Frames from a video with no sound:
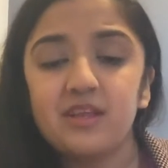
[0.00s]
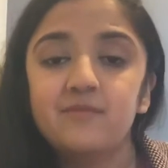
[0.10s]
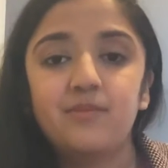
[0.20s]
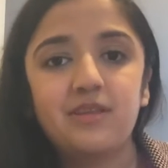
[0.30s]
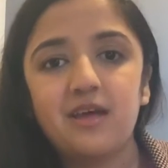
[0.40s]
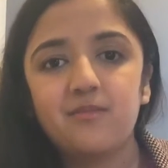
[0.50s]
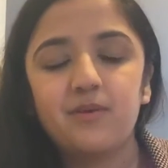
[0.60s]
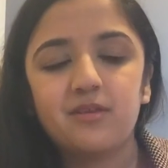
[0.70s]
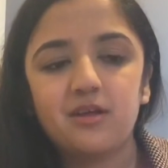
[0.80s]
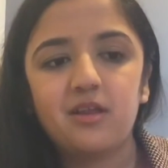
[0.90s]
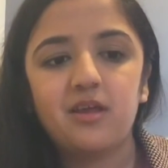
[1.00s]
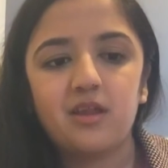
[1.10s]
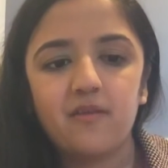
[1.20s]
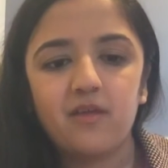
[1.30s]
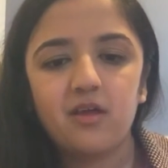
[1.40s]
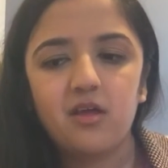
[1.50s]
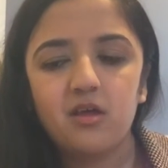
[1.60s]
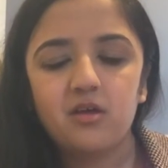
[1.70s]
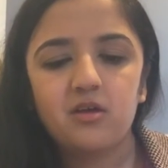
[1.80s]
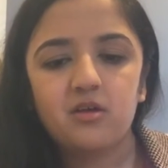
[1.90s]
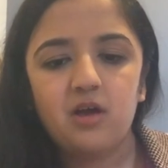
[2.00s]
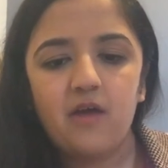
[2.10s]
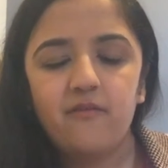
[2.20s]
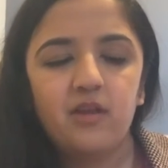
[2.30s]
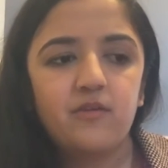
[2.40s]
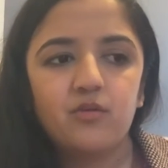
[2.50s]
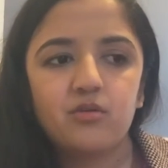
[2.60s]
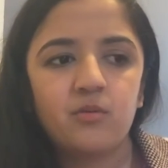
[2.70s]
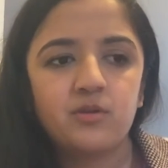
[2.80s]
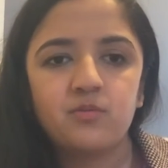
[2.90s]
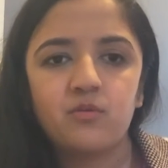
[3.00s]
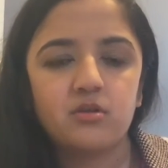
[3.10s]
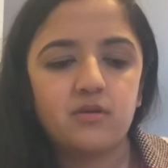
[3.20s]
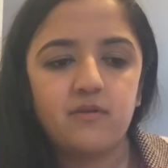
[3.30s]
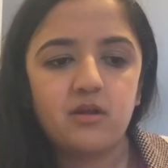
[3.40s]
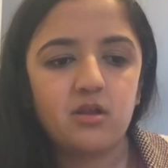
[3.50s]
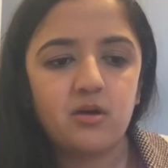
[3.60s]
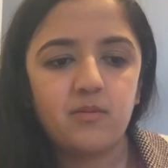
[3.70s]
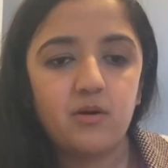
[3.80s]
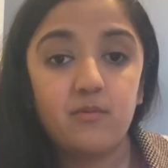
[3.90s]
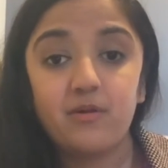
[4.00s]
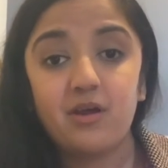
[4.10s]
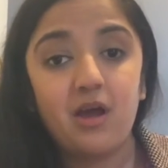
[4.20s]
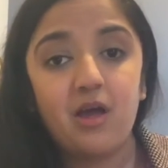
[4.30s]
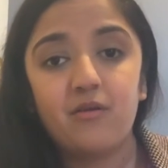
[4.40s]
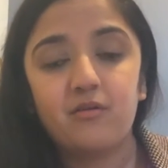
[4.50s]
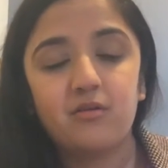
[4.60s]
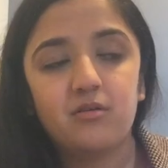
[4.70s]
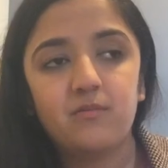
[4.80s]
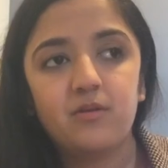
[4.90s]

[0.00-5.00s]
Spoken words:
but that's basically it. I think I feel like there was so much more stuff I talk about, but I don't know.